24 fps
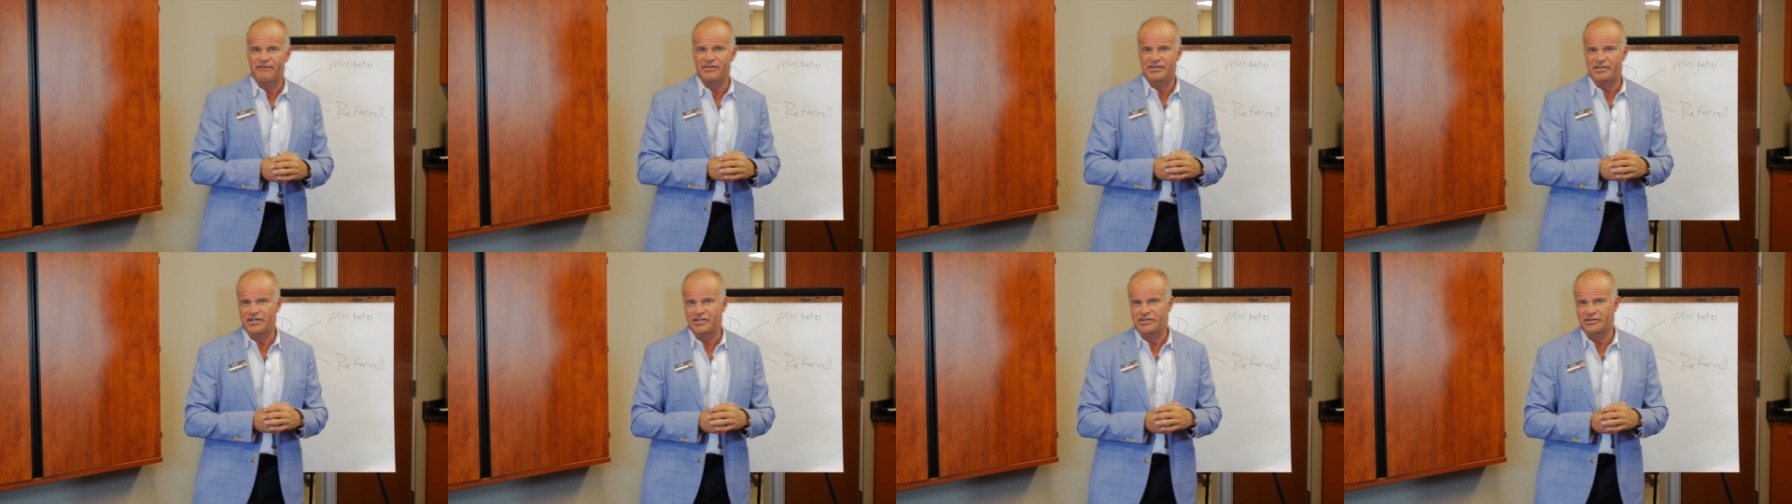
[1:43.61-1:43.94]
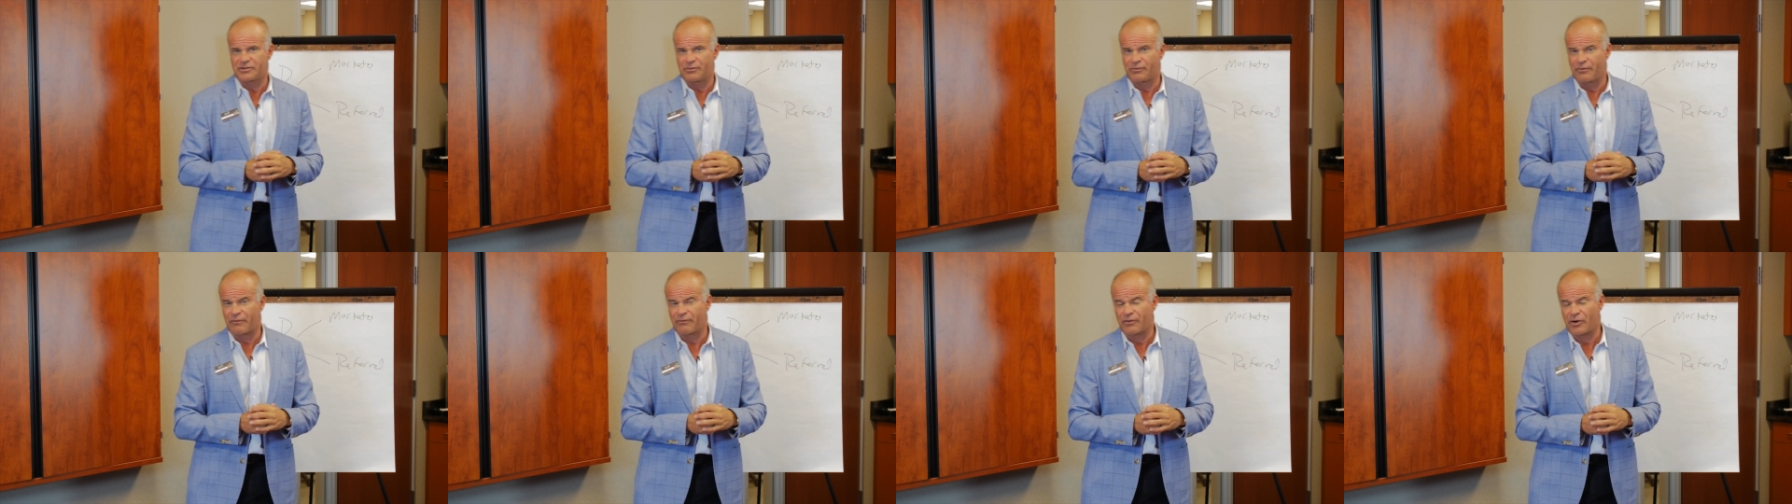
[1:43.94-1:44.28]

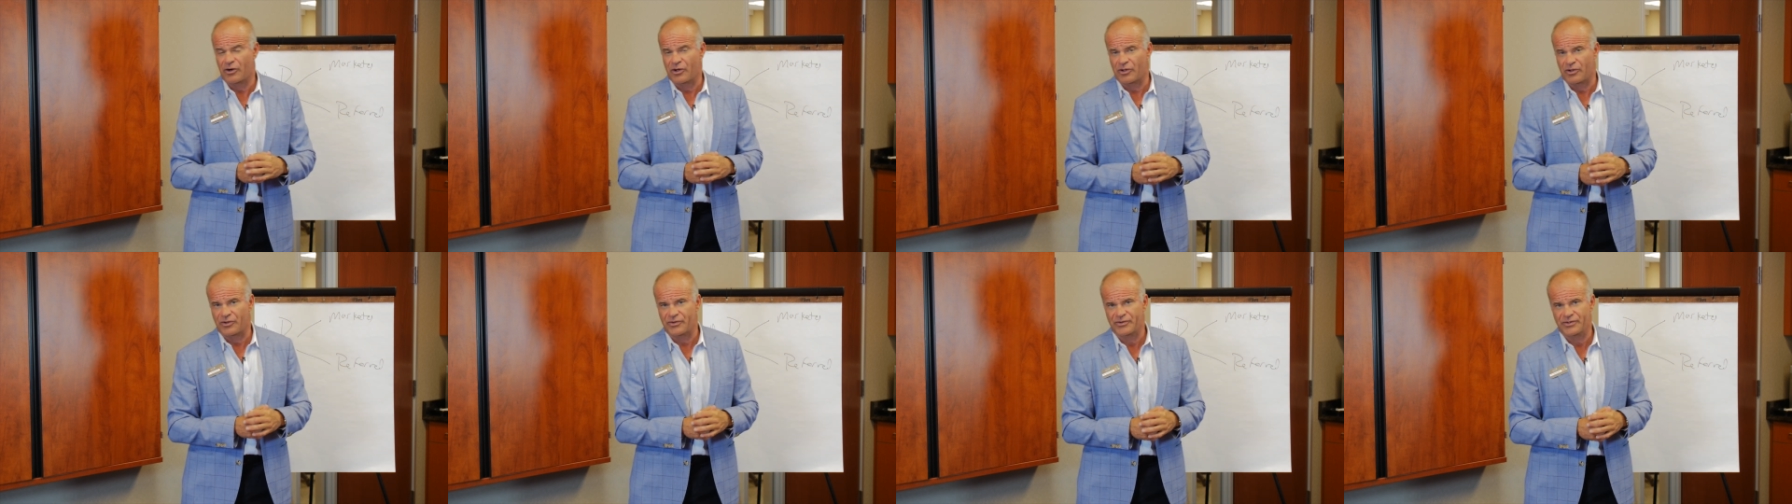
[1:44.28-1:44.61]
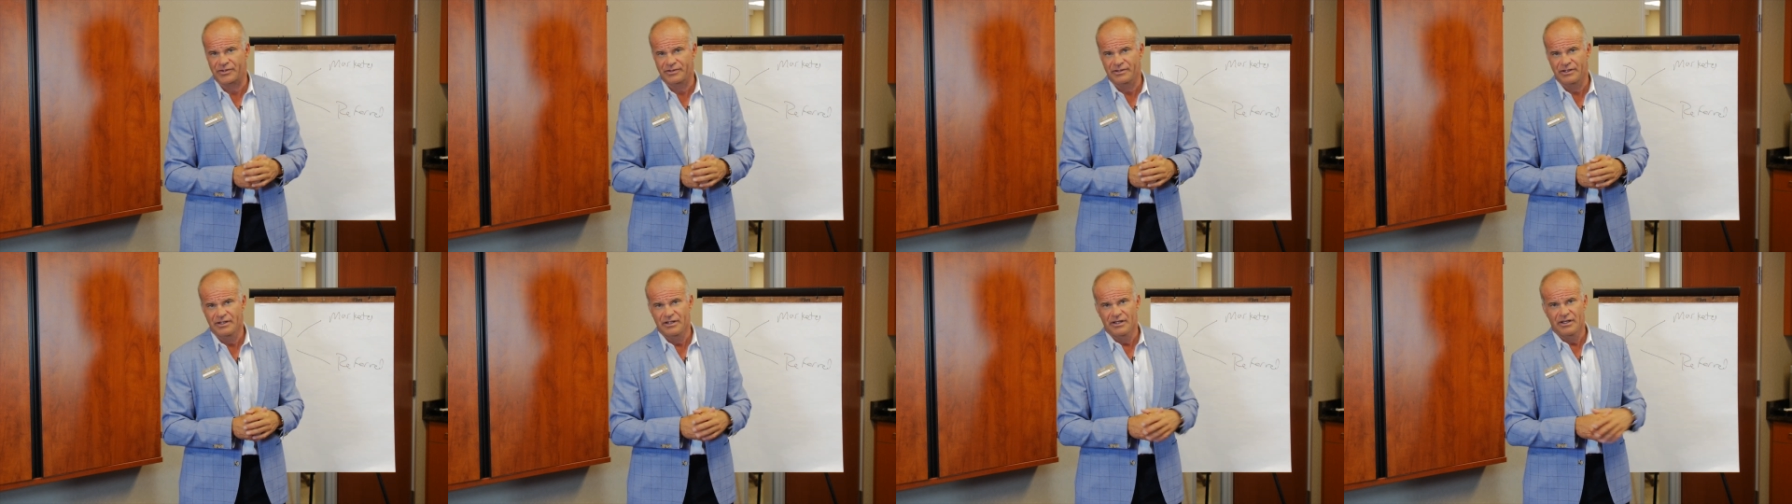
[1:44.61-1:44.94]
physician
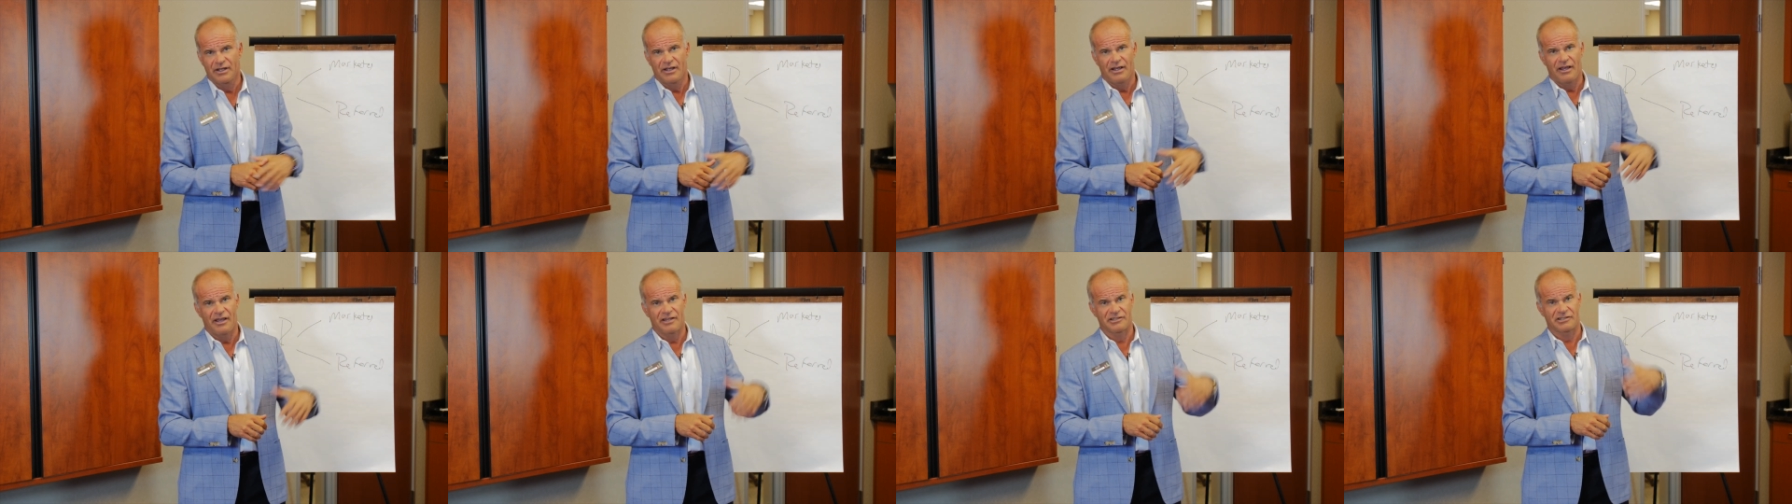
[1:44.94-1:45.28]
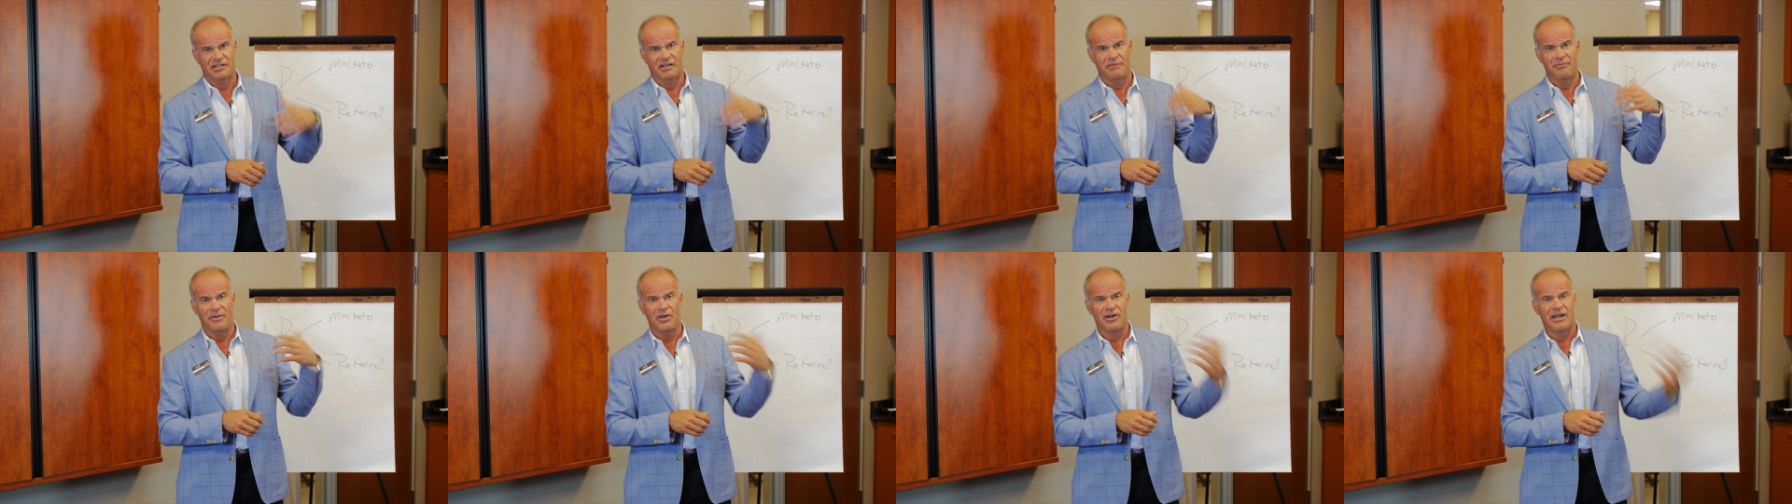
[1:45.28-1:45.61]
referrals is
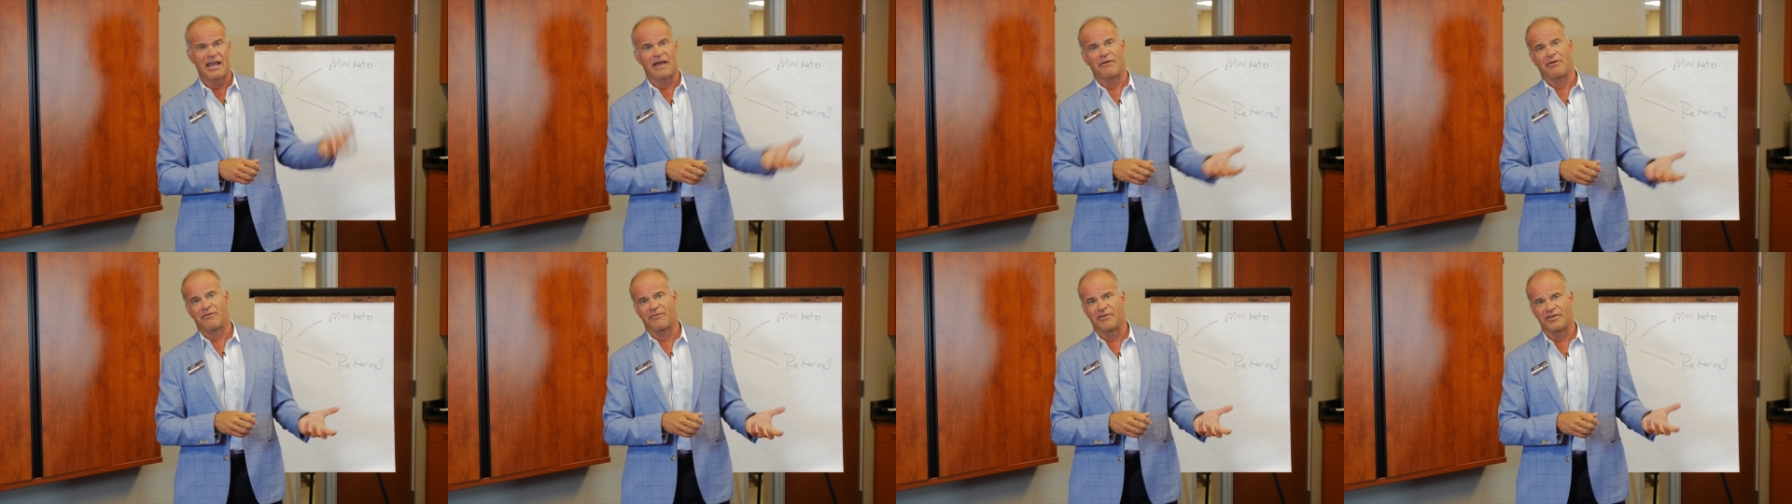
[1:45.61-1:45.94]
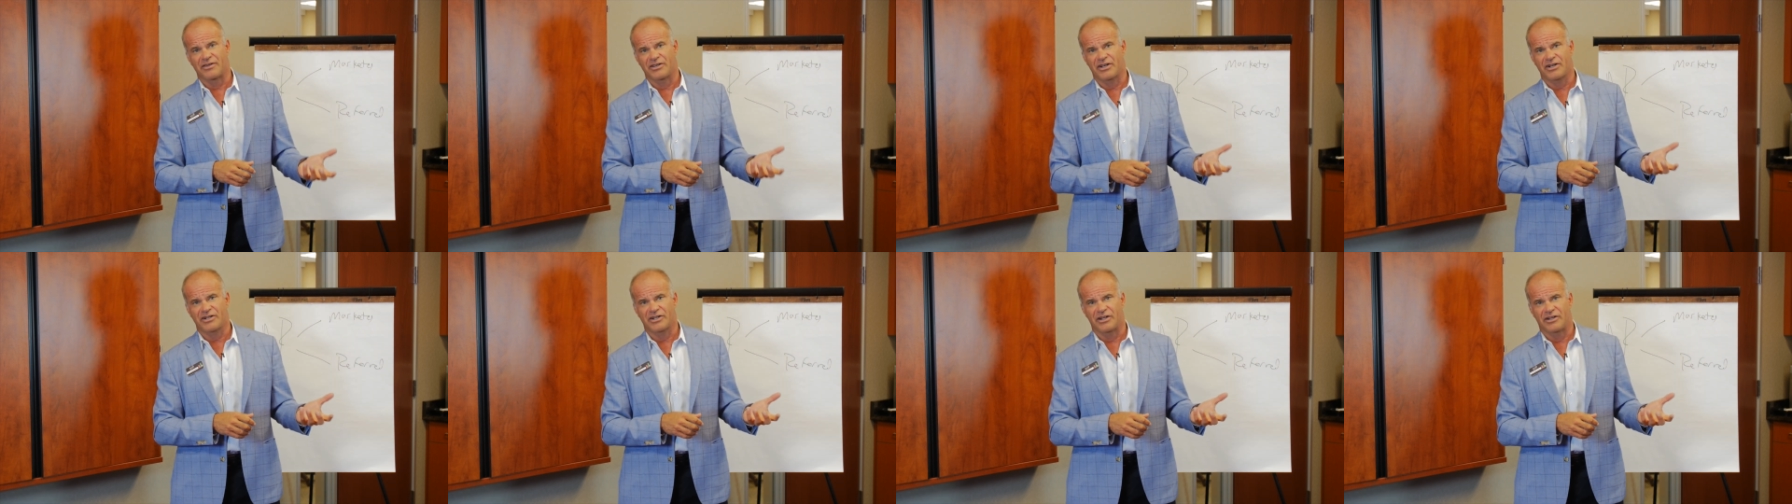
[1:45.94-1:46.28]
communicate with
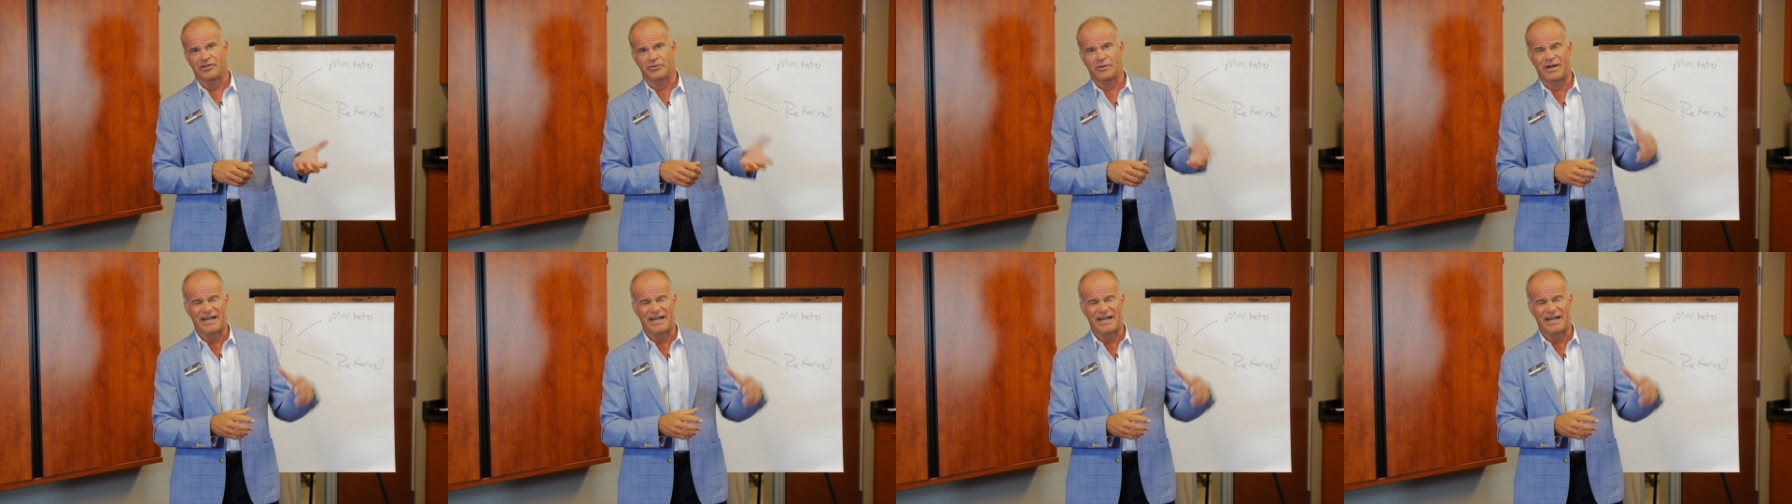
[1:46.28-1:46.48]
physicians.